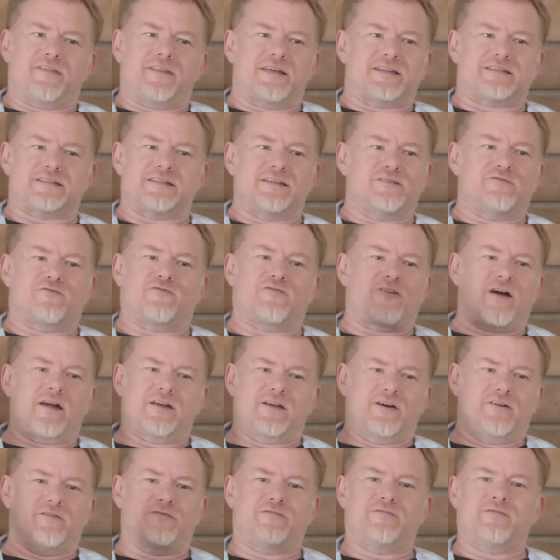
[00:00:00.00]
that's in front
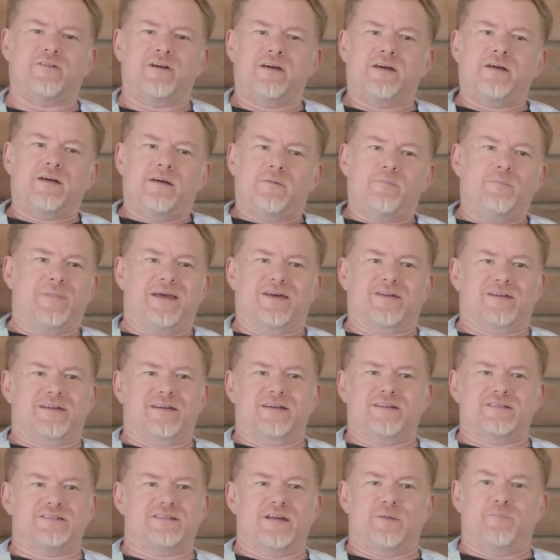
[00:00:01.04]
of
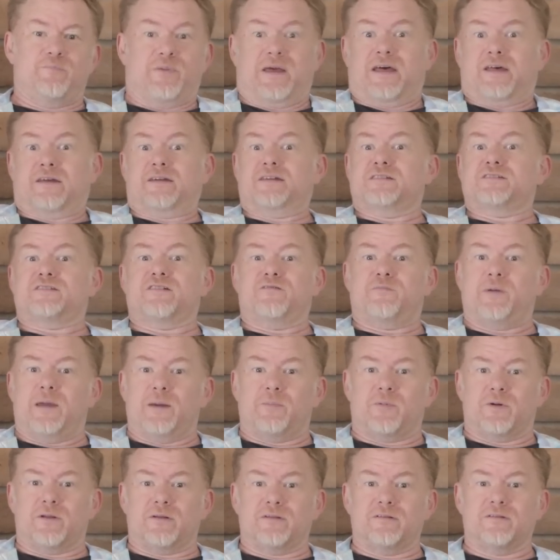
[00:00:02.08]
millions and billions of
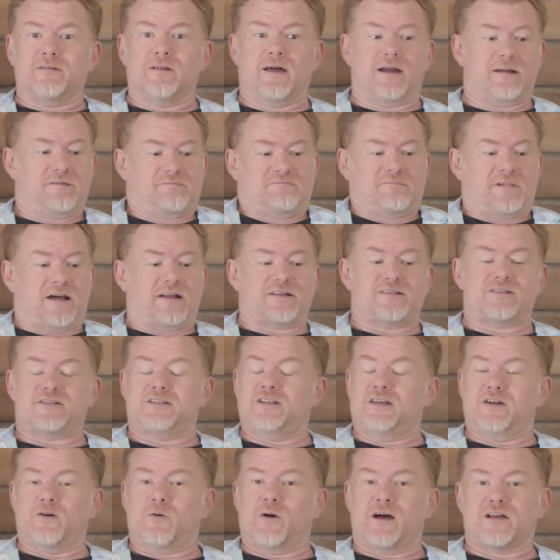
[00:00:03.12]
people, like not just
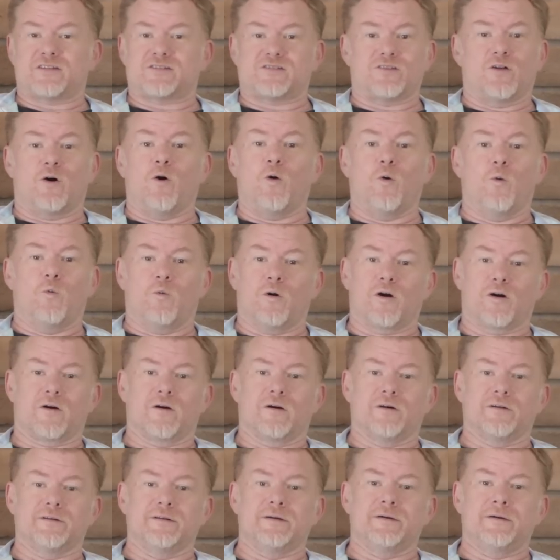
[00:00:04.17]
the US, the whole
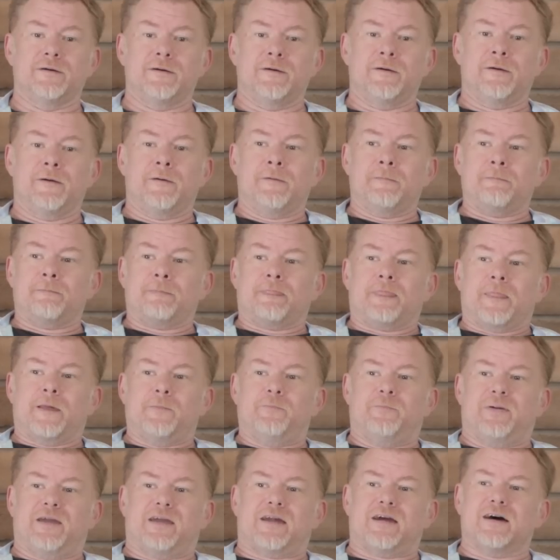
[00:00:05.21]
world,
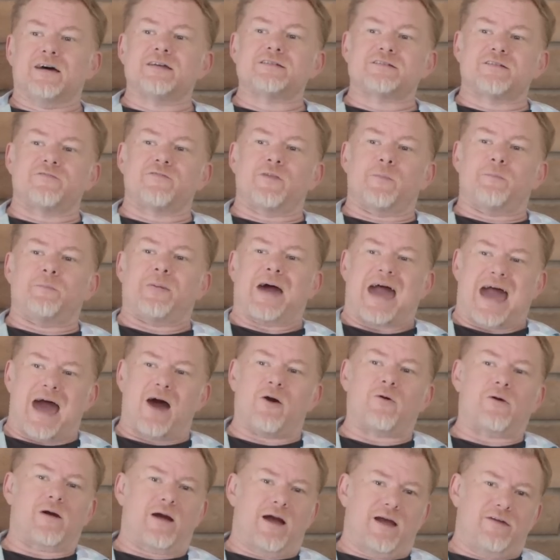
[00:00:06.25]
because of the
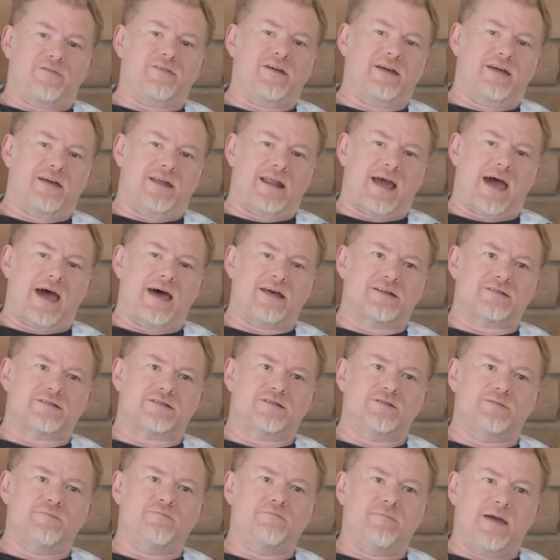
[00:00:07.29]
power I think it has
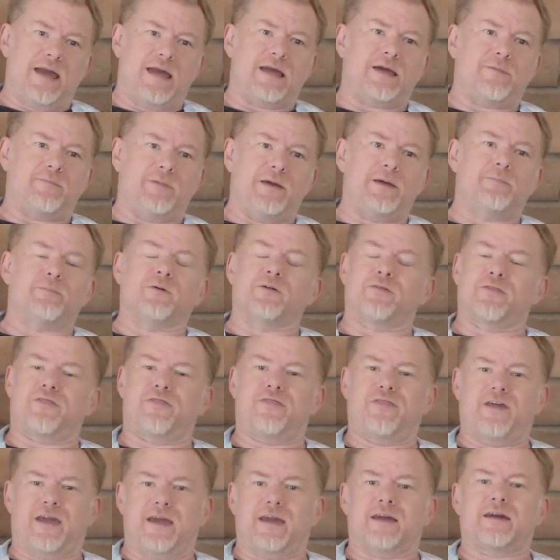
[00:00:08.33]
to make people
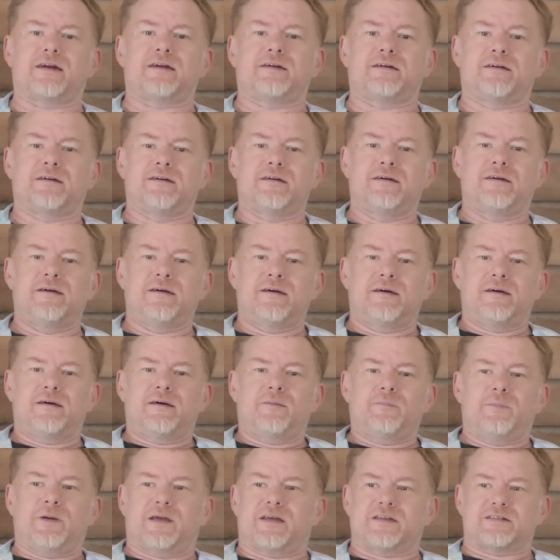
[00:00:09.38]
think.
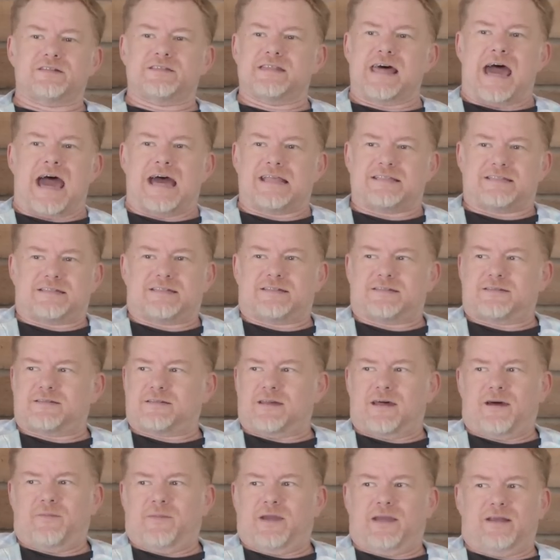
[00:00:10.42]
Because that's,
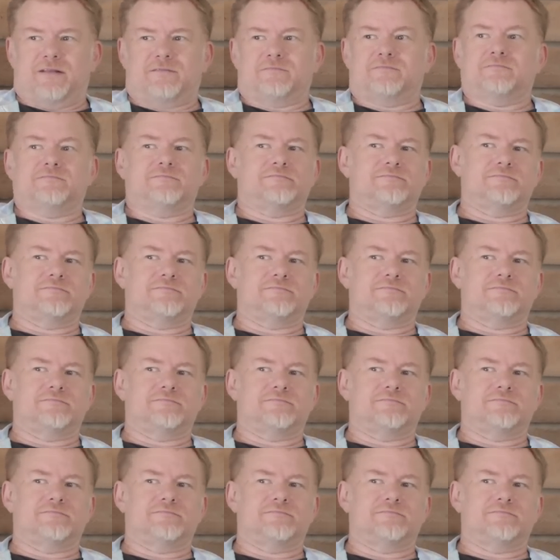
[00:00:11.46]
I mean,